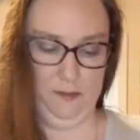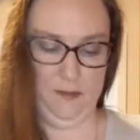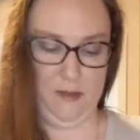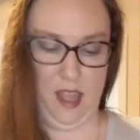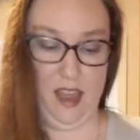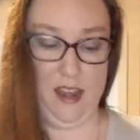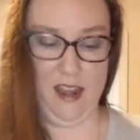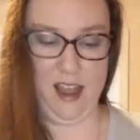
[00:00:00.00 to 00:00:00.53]

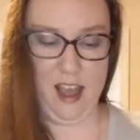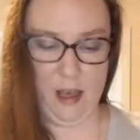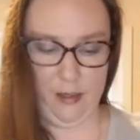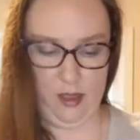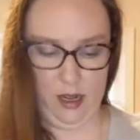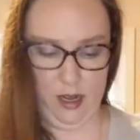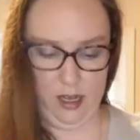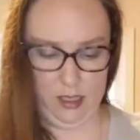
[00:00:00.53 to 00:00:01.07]
And now the
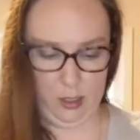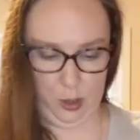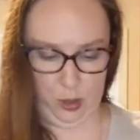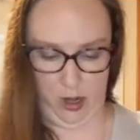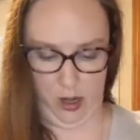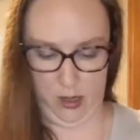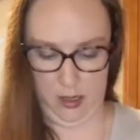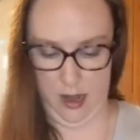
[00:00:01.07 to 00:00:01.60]
next trick,
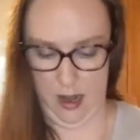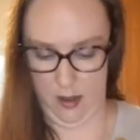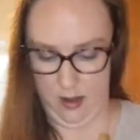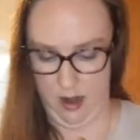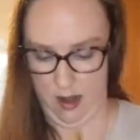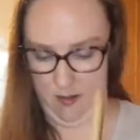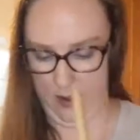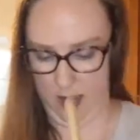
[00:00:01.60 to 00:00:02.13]
now that
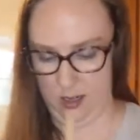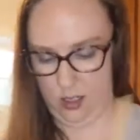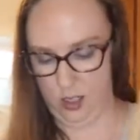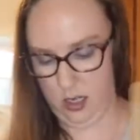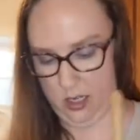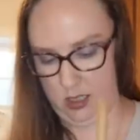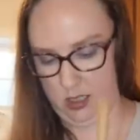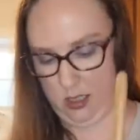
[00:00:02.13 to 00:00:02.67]
I've got
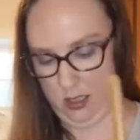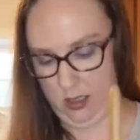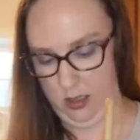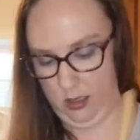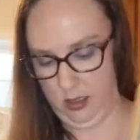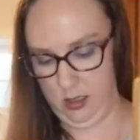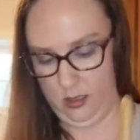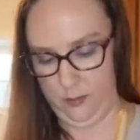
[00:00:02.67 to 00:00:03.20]
just a
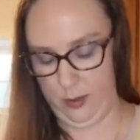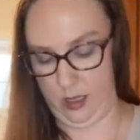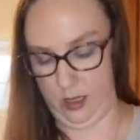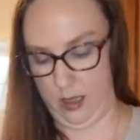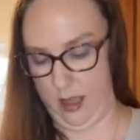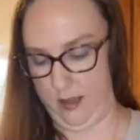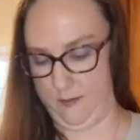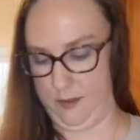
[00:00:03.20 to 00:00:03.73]
little bit
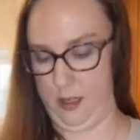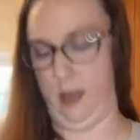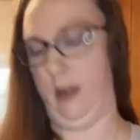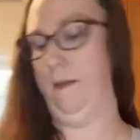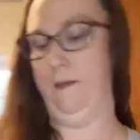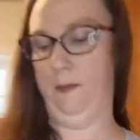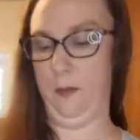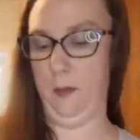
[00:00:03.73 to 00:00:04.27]
left here,
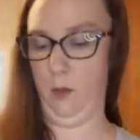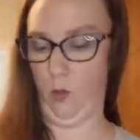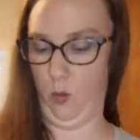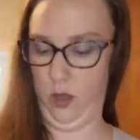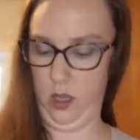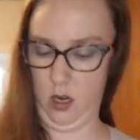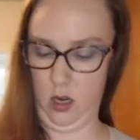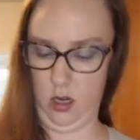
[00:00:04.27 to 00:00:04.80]
we
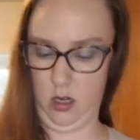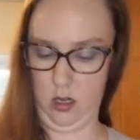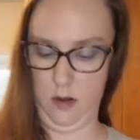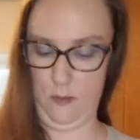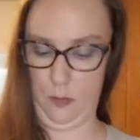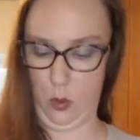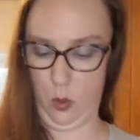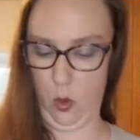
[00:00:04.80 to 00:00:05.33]
are gonna
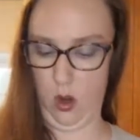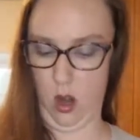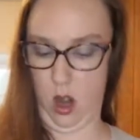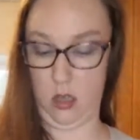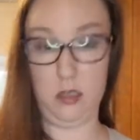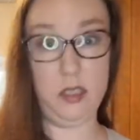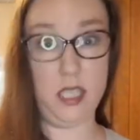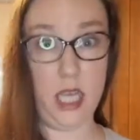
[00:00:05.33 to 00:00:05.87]
pour our
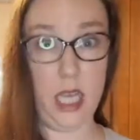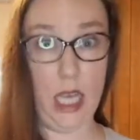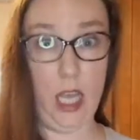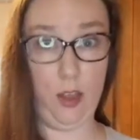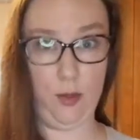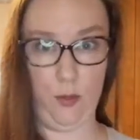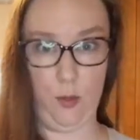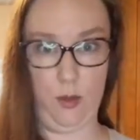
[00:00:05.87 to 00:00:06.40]
tea
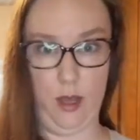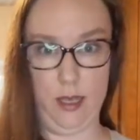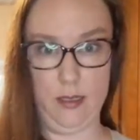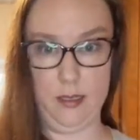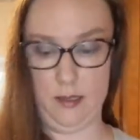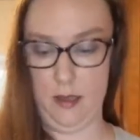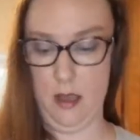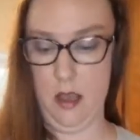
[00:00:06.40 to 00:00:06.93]
through this,
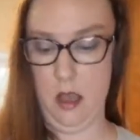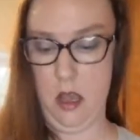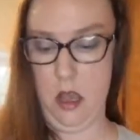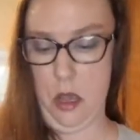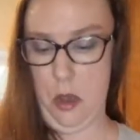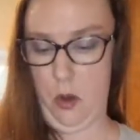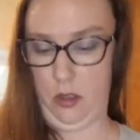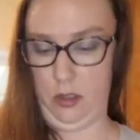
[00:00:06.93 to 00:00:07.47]

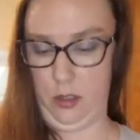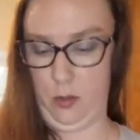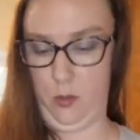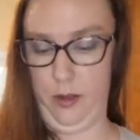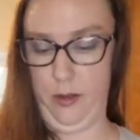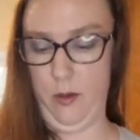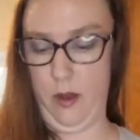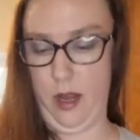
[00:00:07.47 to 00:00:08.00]
because we
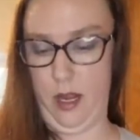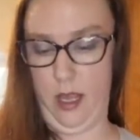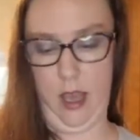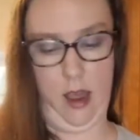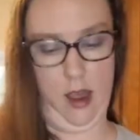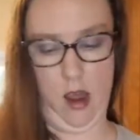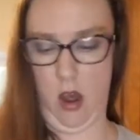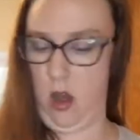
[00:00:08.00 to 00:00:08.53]
wanna get
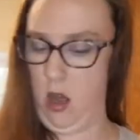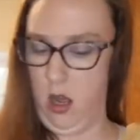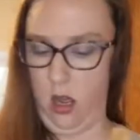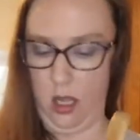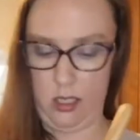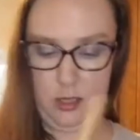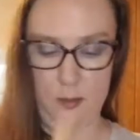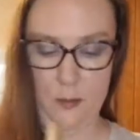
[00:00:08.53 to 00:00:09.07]
as
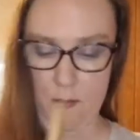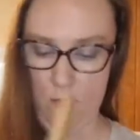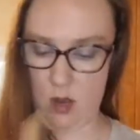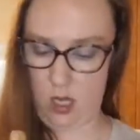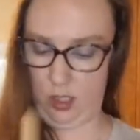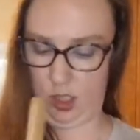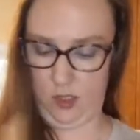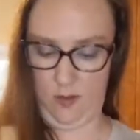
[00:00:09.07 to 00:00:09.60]

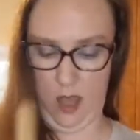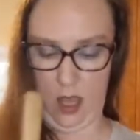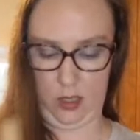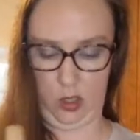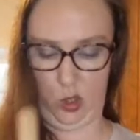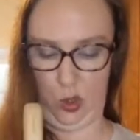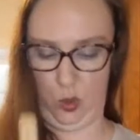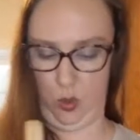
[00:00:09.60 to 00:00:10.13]
much of that
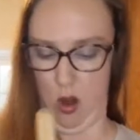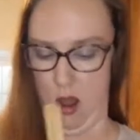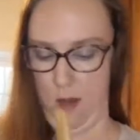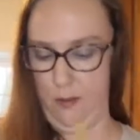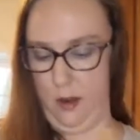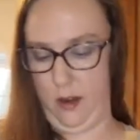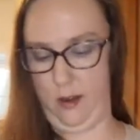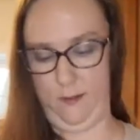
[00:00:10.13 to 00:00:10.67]

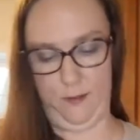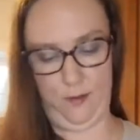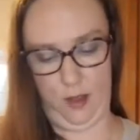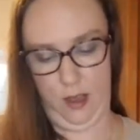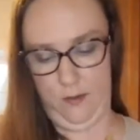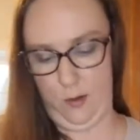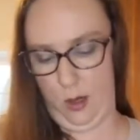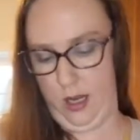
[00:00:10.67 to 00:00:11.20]
strawberry
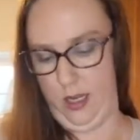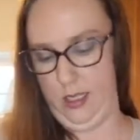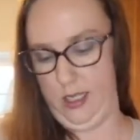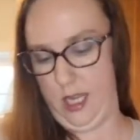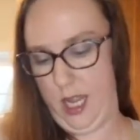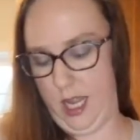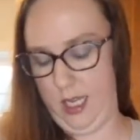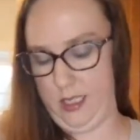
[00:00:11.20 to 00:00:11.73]
flavor and
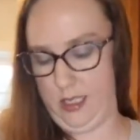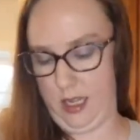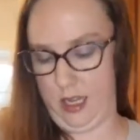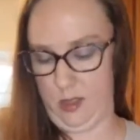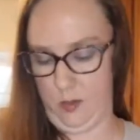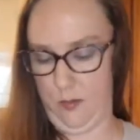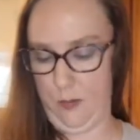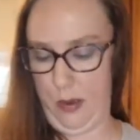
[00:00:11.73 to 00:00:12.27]
taste as we
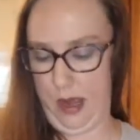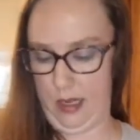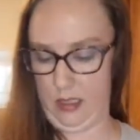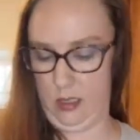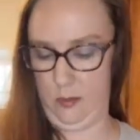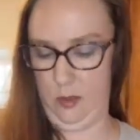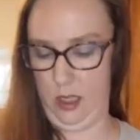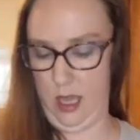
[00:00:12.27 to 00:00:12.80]

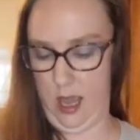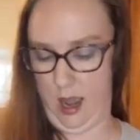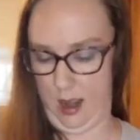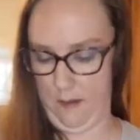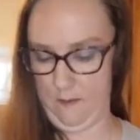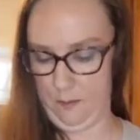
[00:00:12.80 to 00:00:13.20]
possibly can.